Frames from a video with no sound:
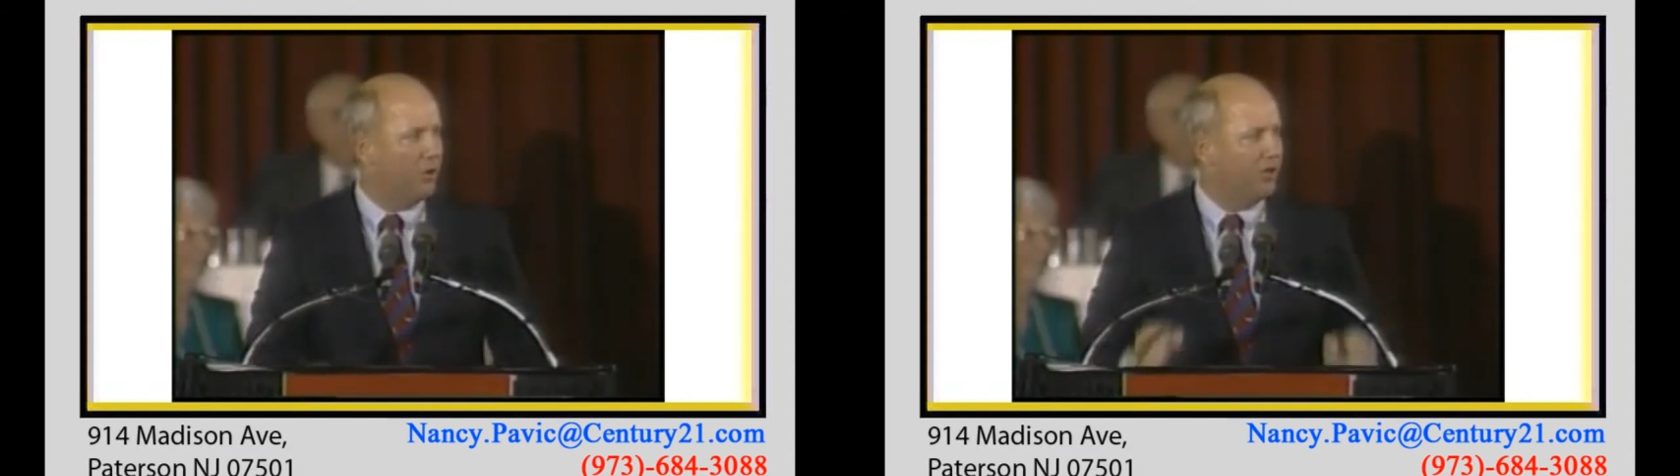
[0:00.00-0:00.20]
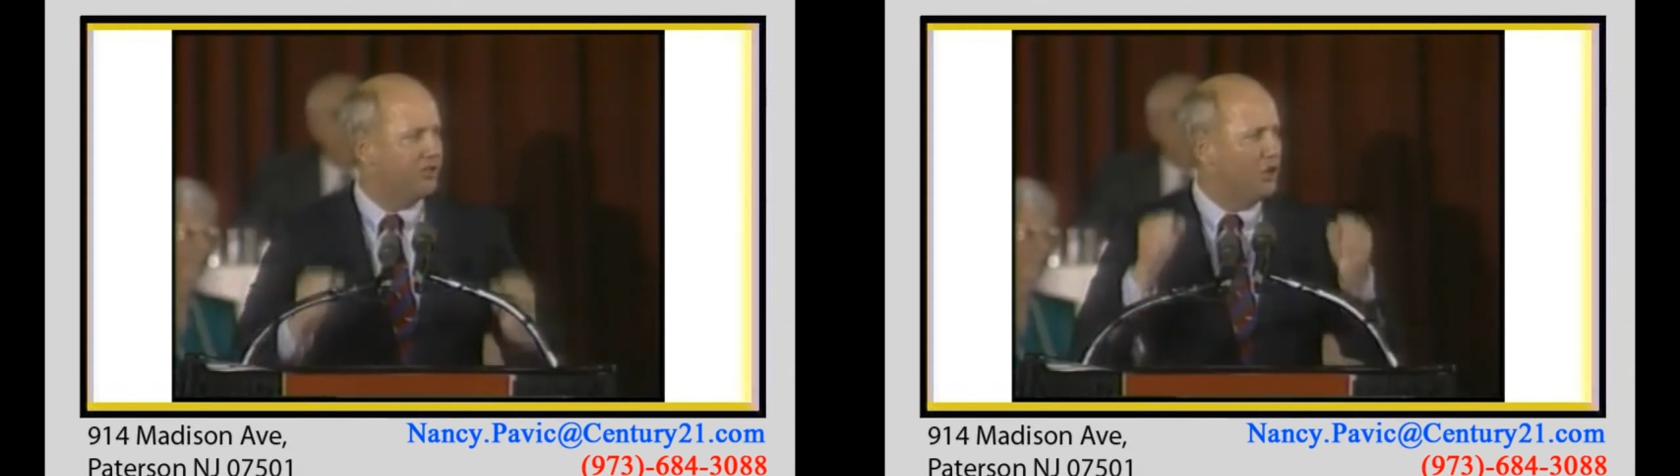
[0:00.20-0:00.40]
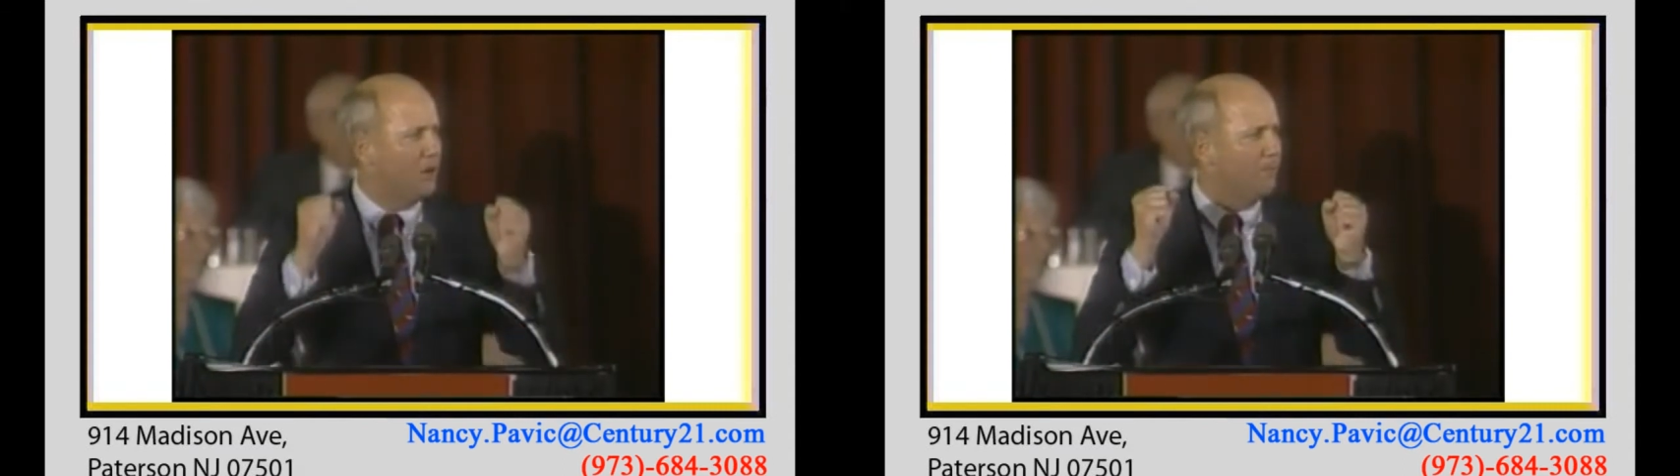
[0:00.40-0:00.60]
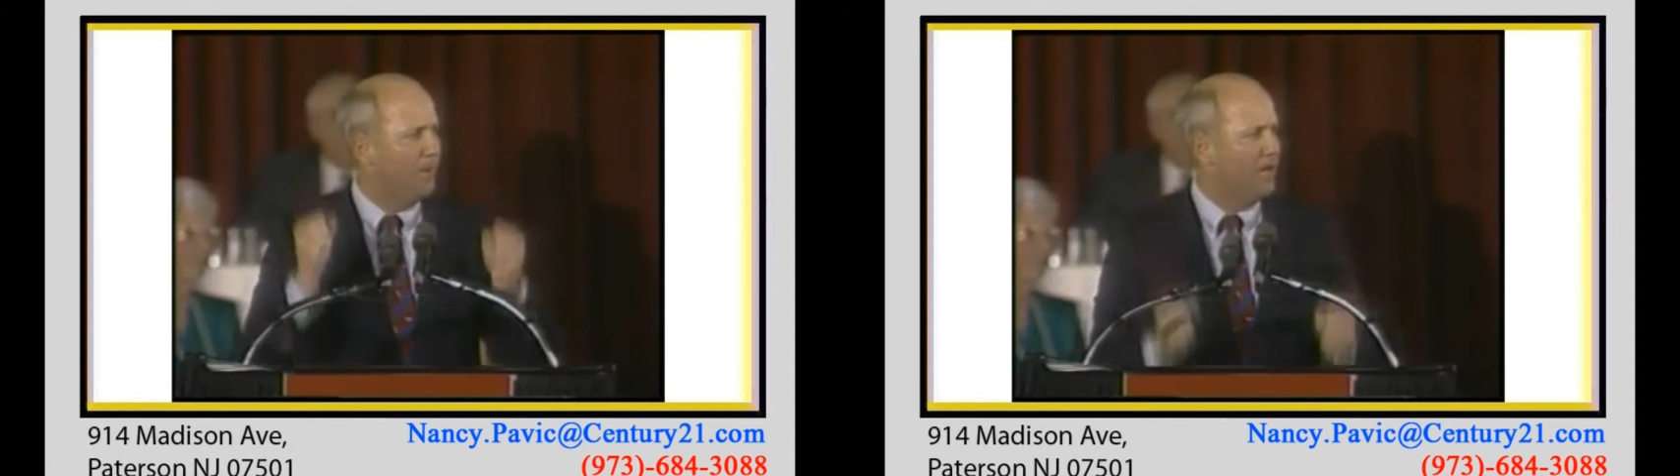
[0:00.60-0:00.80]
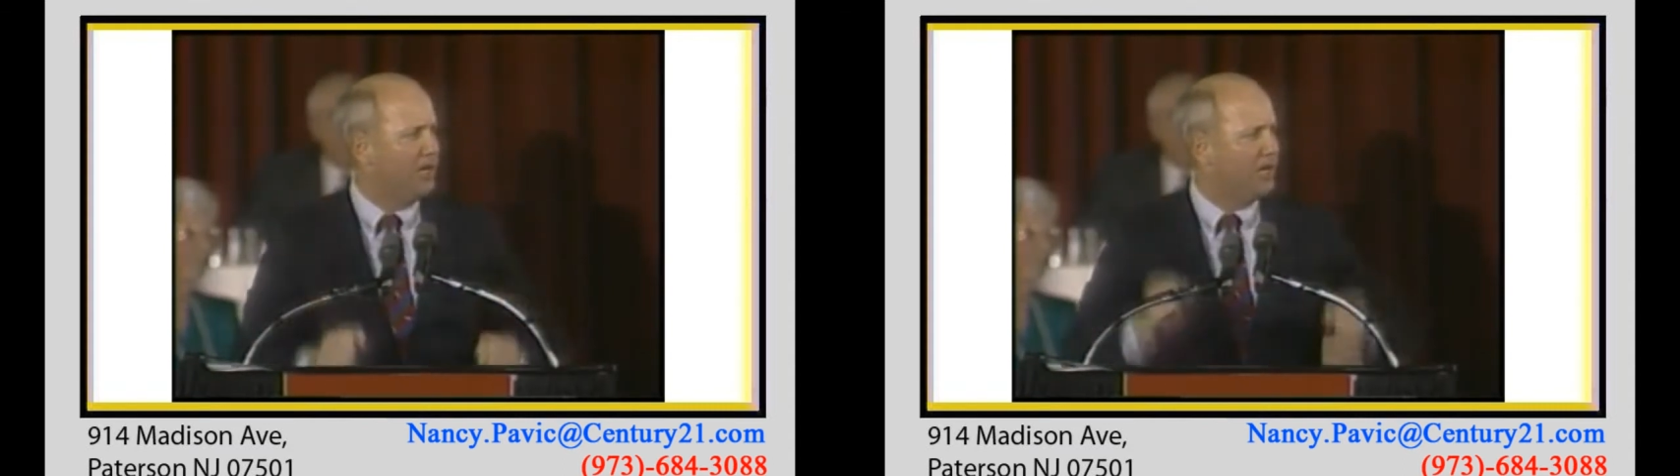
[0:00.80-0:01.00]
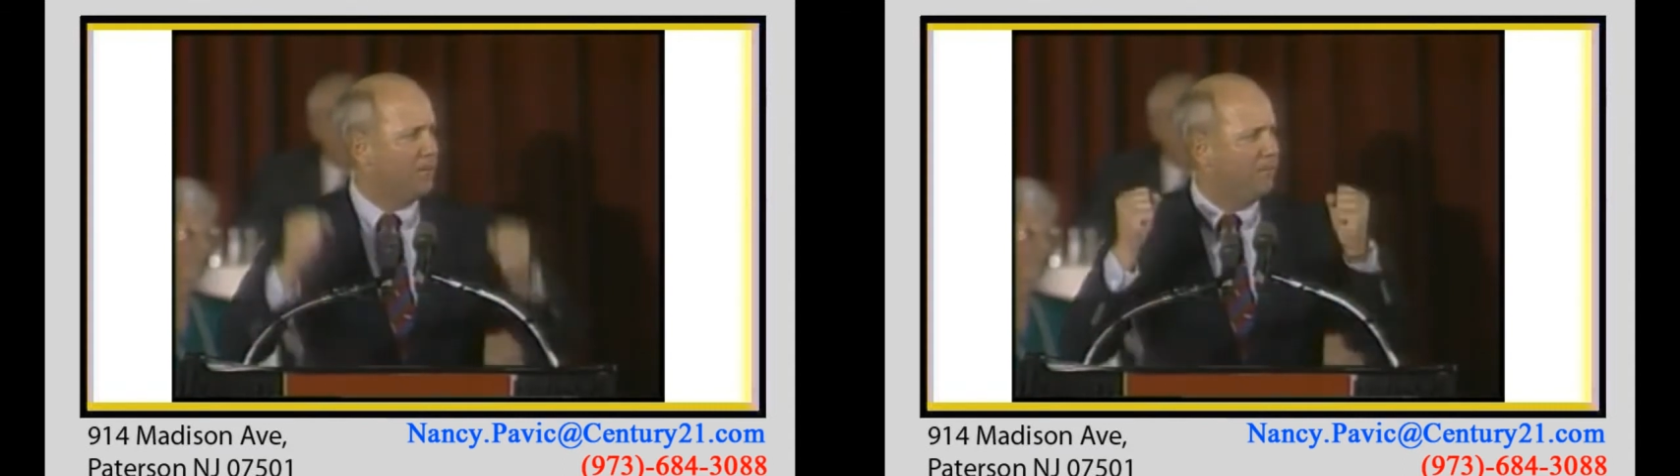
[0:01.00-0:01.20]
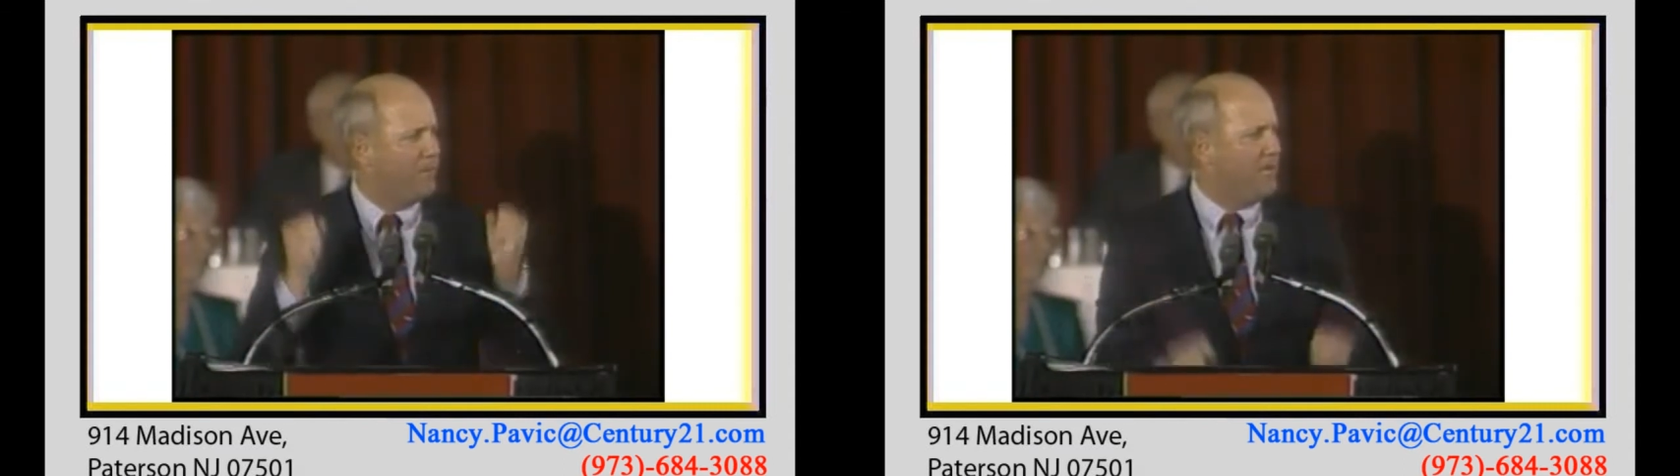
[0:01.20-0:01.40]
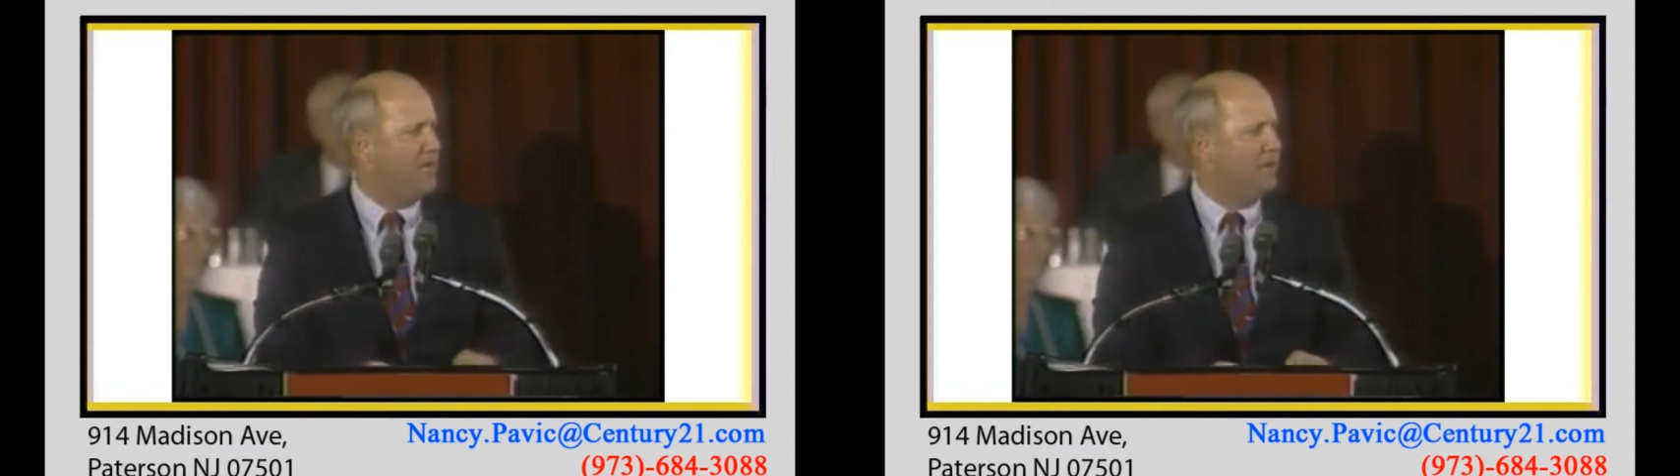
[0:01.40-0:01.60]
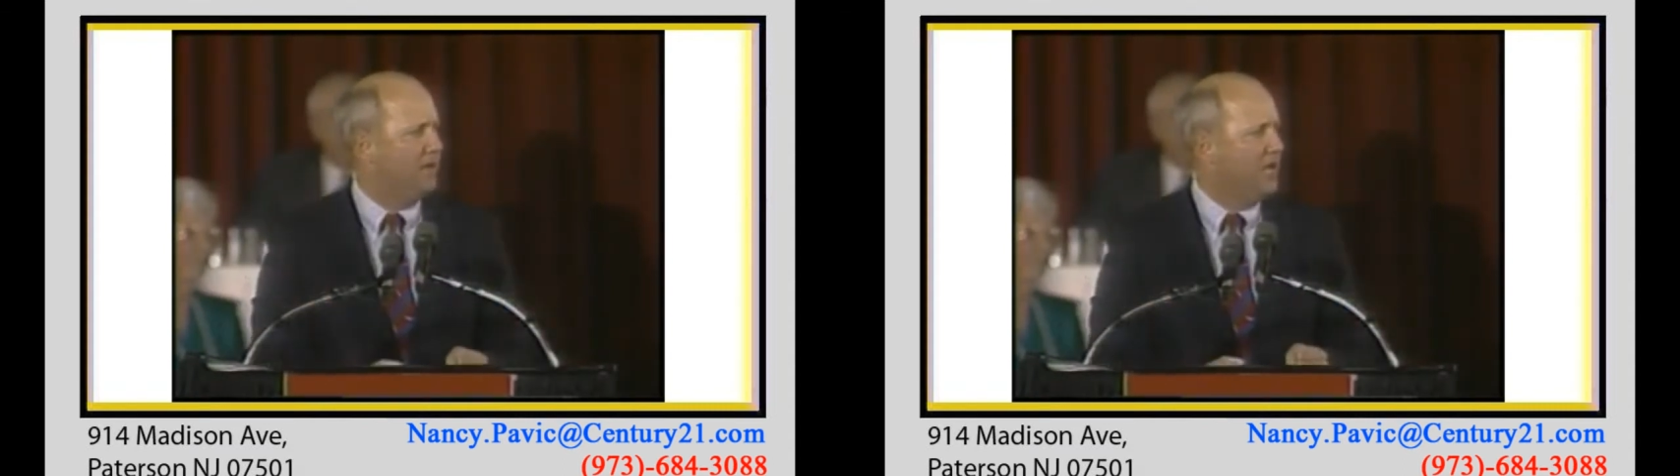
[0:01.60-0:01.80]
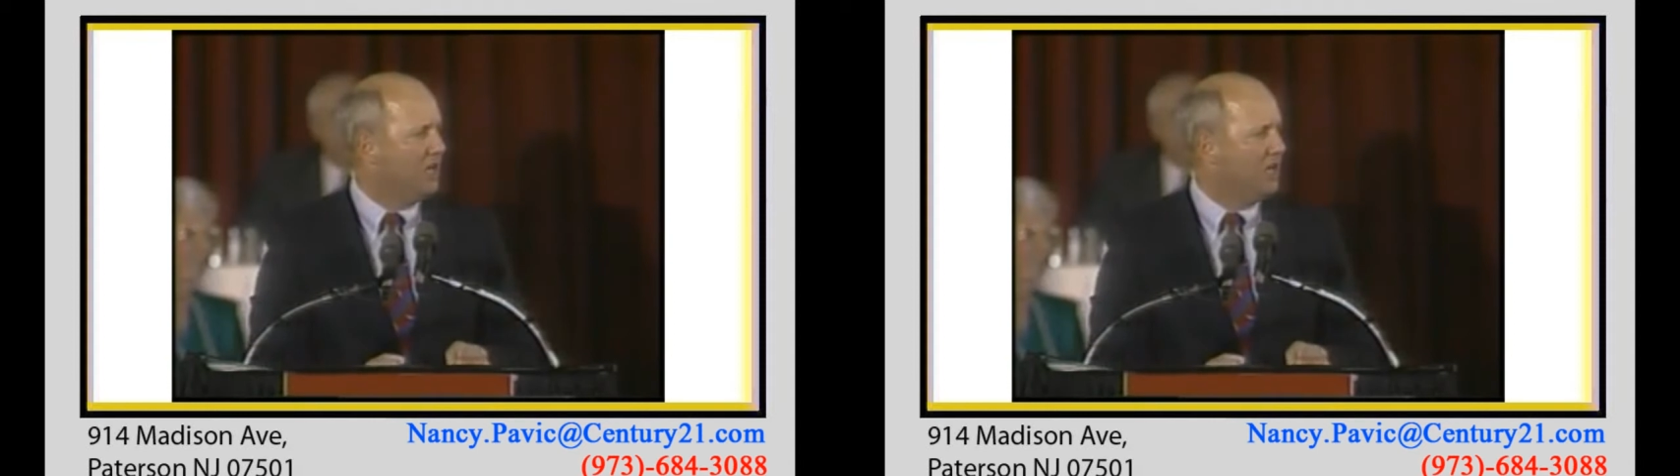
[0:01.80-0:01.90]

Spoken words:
and it's your ability to compete,